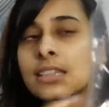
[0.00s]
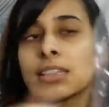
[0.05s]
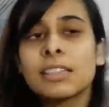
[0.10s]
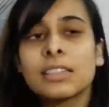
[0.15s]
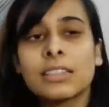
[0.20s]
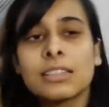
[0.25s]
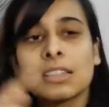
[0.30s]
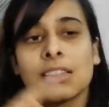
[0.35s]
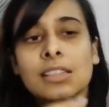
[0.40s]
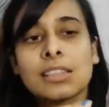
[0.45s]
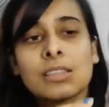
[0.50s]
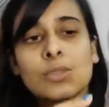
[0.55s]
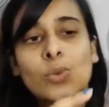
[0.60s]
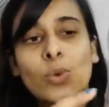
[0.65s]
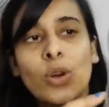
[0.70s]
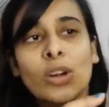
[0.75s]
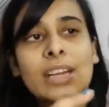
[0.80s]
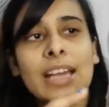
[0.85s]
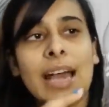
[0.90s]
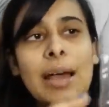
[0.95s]
This is
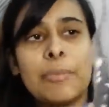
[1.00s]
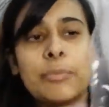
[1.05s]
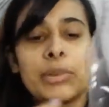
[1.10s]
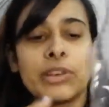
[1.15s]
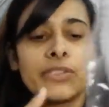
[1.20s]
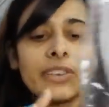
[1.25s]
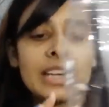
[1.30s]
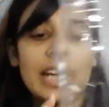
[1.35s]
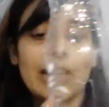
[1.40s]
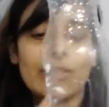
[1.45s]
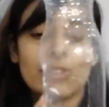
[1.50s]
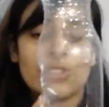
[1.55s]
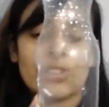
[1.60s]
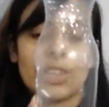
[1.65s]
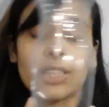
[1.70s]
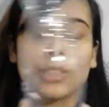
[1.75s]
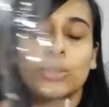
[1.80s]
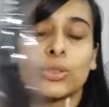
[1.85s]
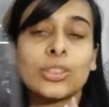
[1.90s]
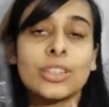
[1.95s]
what happened when I was
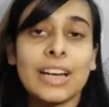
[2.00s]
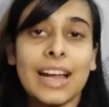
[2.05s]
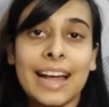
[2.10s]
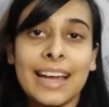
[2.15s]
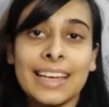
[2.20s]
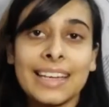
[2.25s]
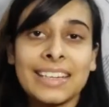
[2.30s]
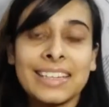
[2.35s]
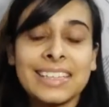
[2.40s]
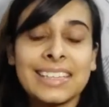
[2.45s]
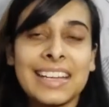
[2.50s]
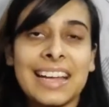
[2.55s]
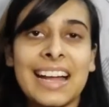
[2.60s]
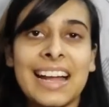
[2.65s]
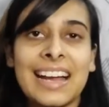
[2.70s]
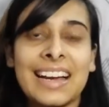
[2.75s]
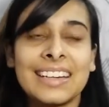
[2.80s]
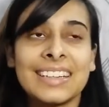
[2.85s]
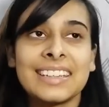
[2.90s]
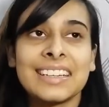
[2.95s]
trying to dry it,
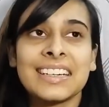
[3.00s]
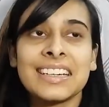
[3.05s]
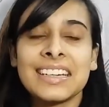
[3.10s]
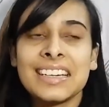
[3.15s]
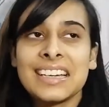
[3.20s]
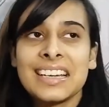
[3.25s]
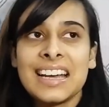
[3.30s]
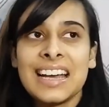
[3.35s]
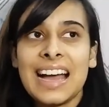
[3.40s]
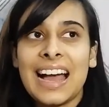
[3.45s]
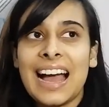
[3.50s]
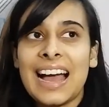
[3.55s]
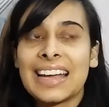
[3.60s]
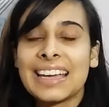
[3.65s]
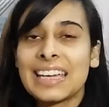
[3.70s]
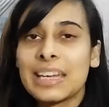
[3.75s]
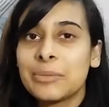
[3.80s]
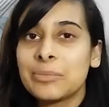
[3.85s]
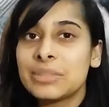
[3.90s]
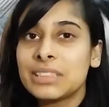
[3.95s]
and I
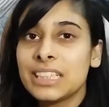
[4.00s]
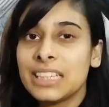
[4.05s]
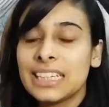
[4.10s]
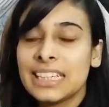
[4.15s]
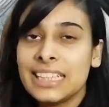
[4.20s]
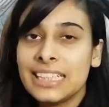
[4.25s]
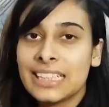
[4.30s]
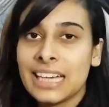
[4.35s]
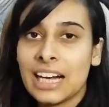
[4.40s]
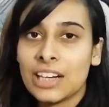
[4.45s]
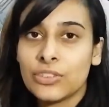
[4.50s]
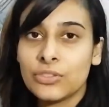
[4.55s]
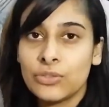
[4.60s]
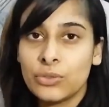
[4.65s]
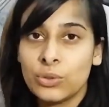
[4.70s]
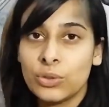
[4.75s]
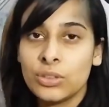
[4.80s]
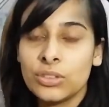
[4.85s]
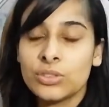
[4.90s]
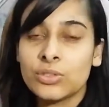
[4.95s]
kept the heat at
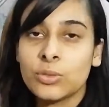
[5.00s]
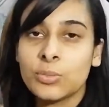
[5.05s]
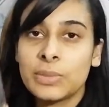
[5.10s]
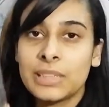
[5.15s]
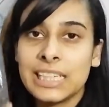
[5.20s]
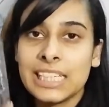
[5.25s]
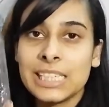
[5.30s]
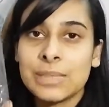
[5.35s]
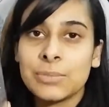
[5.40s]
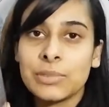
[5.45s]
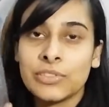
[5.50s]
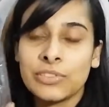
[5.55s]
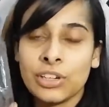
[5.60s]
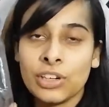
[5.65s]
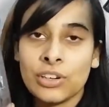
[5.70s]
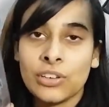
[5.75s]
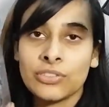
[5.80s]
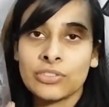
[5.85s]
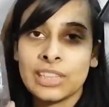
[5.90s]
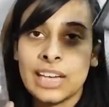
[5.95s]
full, so please
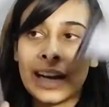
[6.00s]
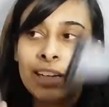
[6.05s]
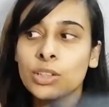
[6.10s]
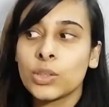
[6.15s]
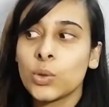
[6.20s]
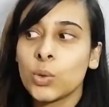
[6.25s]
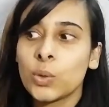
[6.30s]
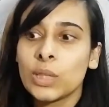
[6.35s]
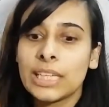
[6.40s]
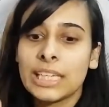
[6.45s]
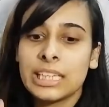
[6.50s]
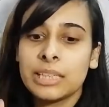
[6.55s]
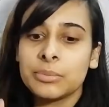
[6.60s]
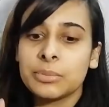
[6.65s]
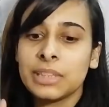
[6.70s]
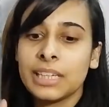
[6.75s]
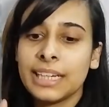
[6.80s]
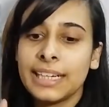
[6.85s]
beware of that. Don't keep the